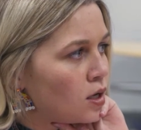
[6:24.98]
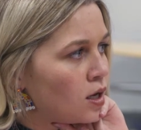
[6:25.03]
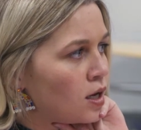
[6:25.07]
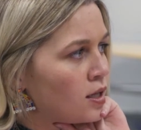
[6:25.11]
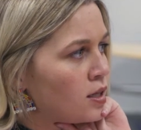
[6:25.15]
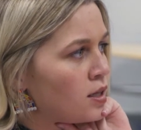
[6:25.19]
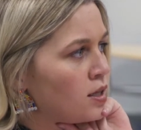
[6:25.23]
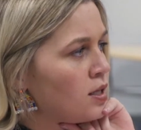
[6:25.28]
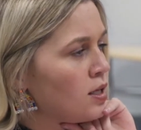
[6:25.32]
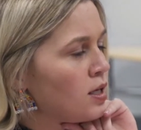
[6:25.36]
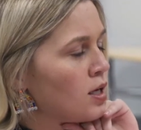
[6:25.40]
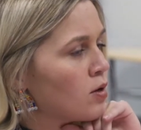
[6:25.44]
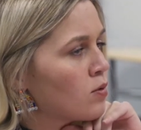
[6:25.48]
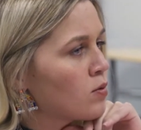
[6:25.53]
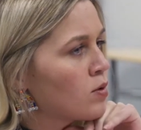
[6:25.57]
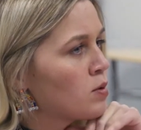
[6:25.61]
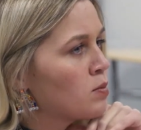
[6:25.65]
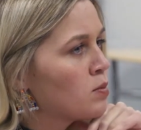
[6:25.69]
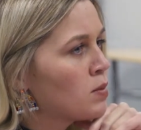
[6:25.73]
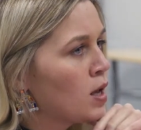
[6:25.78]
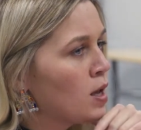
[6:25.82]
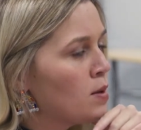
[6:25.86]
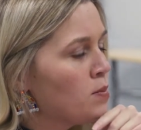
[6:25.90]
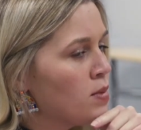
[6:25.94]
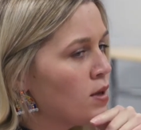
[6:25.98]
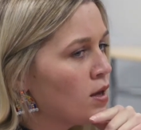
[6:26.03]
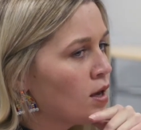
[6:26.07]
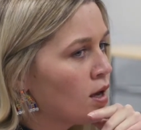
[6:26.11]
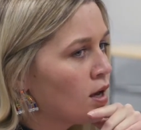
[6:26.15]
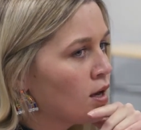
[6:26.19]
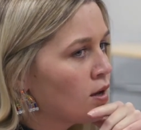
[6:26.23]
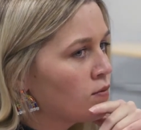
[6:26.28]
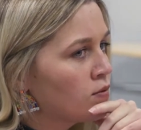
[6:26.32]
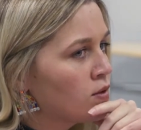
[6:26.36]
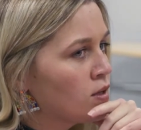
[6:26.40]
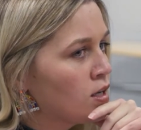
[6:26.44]
I think I would maybe
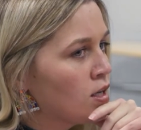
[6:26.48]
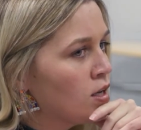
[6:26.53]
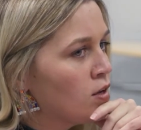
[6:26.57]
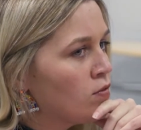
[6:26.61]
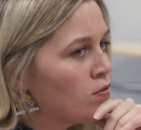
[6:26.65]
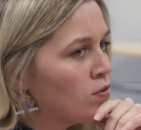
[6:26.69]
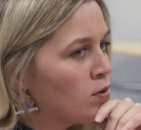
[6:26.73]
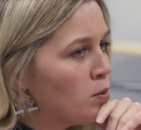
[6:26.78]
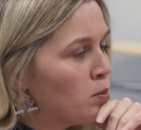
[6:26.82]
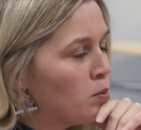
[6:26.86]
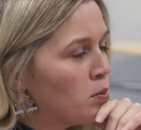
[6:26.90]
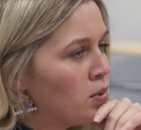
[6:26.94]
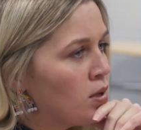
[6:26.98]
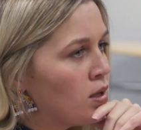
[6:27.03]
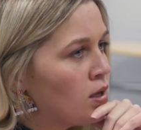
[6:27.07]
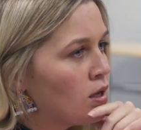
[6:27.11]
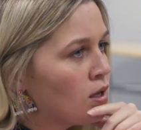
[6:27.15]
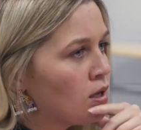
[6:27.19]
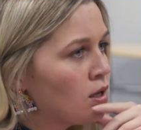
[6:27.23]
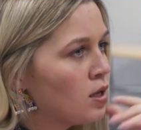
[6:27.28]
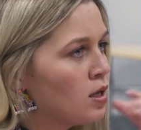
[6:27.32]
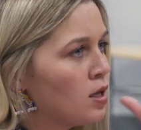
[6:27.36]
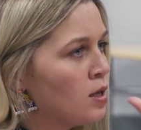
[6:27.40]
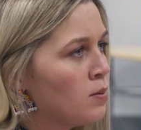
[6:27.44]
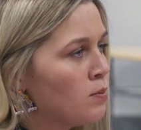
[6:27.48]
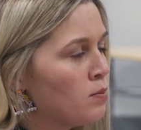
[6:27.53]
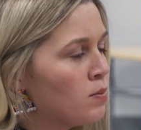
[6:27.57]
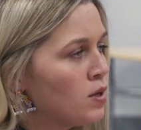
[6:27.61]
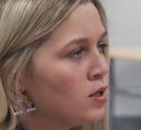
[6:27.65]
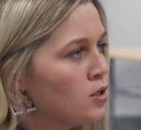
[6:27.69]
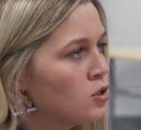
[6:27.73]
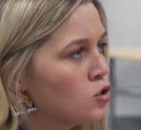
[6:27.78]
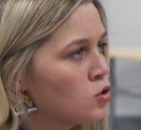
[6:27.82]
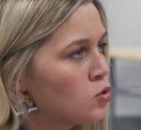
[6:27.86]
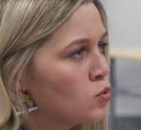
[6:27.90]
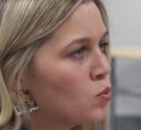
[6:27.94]
have that even be in
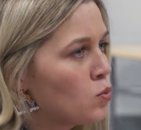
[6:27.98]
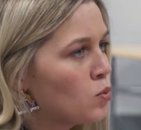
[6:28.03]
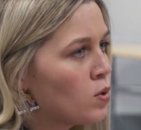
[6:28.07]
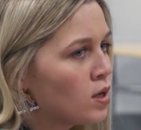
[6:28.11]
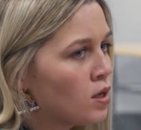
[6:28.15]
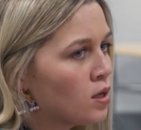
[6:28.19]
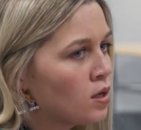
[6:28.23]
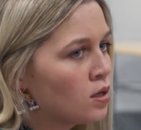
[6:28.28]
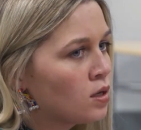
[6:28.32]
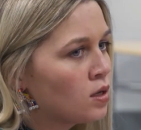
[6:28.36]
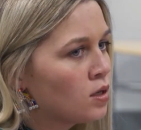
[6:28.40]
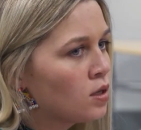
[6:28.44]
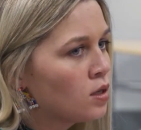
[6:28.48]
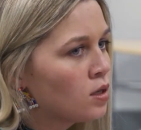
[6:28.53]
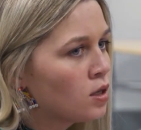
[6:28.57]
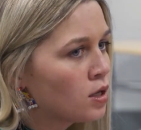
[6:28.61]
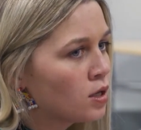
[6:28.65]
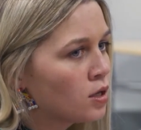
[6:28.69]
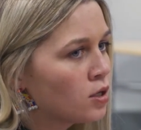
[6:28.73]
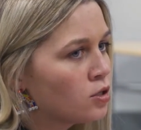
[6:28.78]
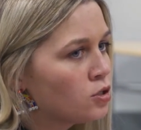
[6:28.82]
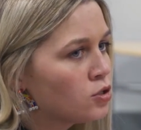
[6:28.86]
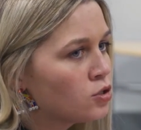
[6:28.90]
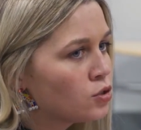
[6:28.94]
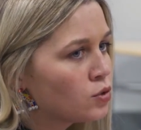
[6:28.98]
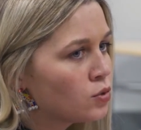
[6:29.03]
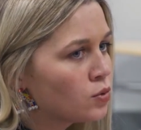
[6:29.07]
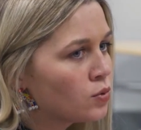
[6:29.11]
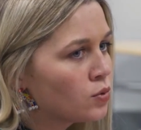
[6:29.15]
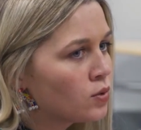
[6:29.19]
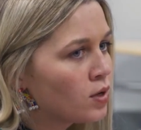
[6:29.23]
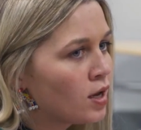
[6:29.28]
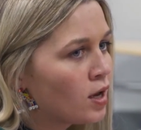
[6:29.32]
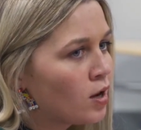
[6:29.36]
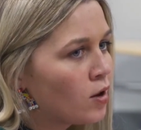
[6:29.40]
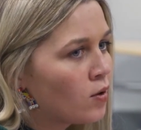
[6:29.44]
between the
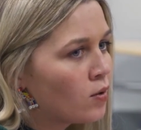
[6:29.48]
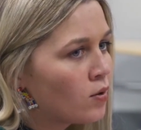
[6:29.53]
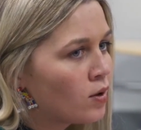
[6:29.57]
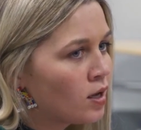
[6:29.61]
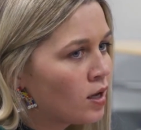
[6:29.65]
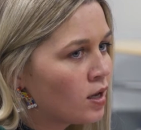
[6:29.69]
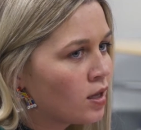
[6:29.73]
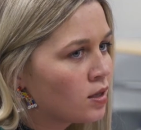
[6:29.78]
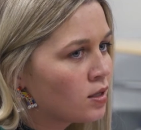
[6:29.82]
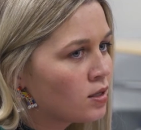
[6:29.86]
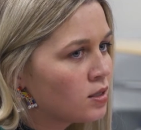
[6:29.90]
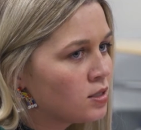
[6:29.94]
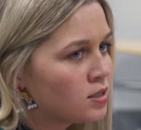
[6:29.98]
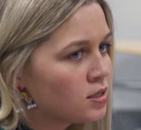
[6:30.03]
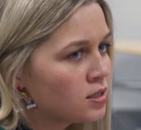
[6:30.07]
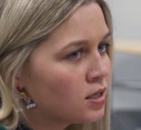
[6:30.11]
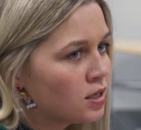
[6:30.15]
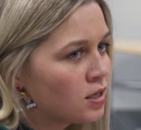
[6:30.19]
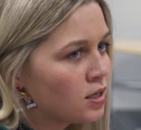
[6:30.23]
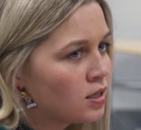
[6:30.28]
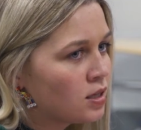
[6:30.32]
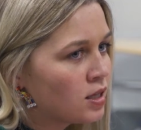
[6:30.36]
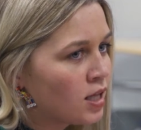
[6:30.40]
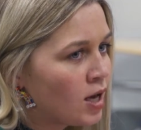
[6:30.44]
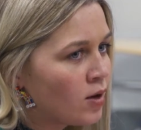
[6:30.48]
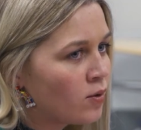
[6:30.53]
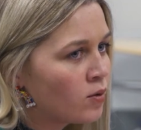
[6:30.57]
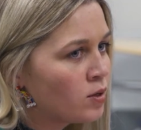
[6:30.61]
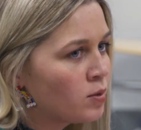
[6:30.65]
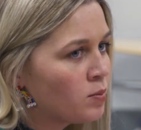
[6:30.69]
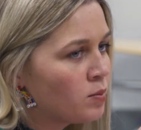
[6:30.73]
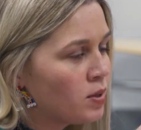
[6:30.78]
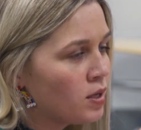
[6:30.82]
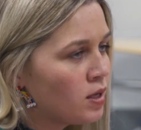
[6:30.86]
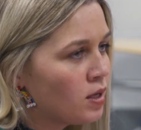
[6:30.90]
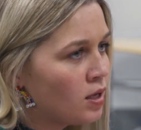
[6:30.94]
do now and the see it. That
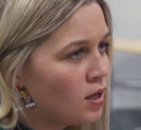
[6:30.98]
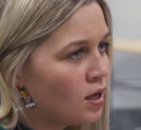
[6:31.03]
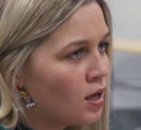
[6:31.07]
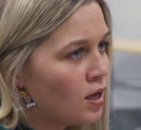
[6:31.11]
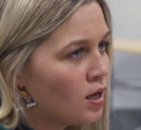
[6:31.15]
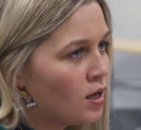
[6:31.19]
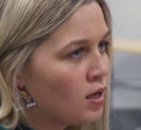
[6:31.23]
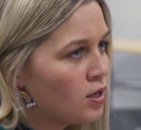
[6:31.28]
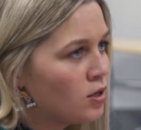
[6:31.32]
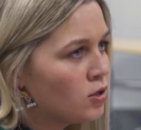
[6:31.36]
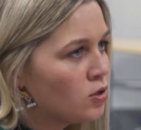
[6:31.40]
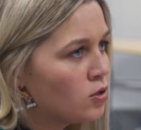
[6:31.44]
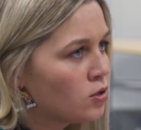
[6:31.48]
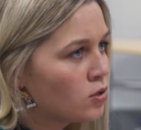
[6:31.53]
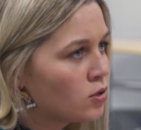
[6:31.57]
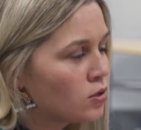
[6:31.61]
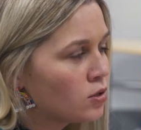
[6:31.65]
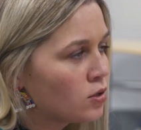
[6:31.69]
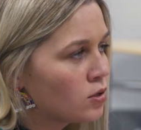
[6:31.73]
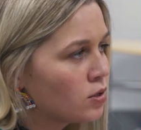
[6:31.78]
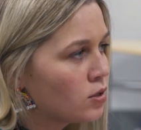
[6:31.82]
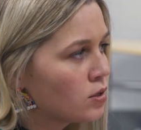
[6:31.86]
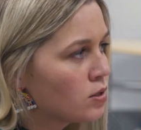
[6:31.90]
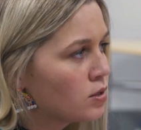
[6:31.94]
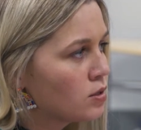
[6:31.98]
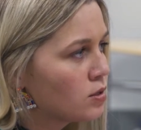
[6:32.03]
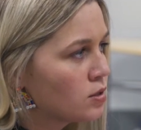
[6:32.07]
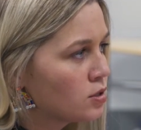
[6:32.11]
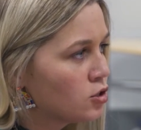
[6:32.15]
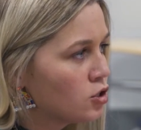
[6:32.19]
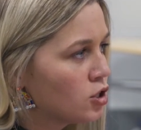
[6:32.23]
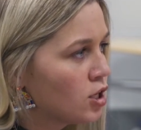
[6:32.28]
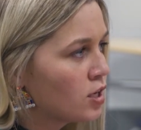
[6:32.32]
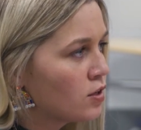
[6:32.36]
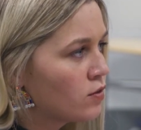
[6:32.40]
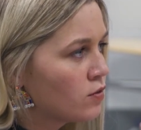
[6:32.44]
would be a
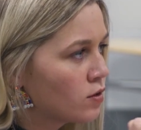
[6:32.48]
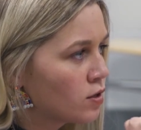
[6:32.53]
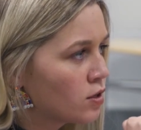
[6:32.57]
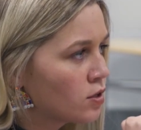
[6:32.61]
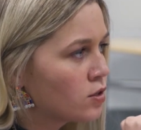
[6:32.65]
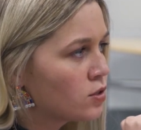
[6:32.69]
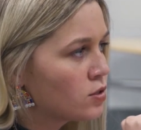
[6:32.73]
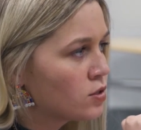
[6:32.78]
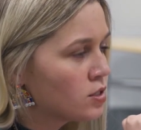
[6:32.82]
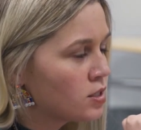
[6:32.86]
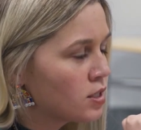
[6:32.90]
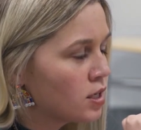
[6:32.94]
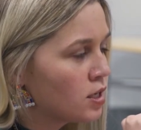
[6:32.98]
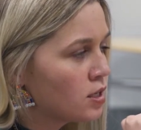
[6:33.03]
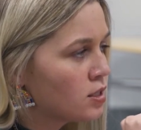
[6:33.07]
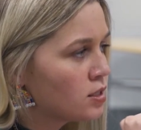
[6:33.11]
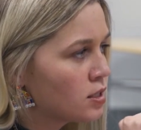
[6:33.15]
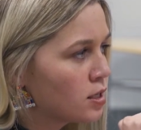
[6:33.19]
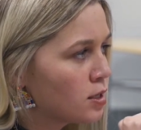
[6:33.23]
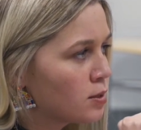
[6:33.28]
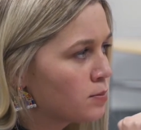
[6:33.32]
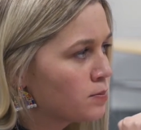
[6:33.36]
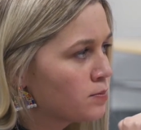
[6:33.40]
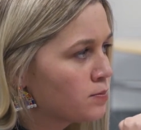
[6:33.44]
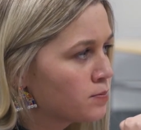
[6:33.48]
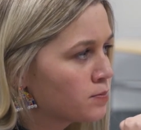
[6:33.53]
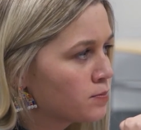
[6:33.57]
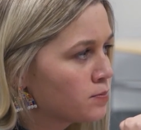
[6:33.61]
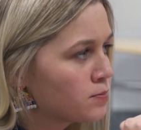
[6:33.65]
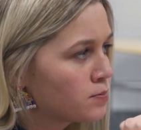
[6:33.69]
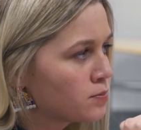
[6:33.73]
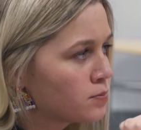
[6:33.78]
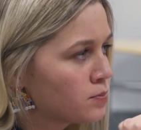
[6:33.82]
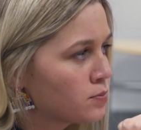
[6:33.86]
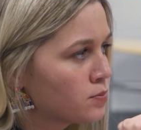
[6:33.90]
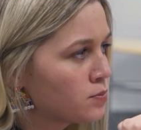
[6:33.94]
good check for
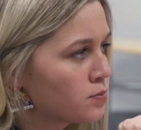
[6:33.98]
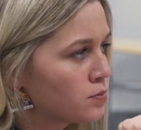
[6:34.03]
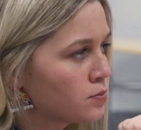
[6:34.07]
understanding.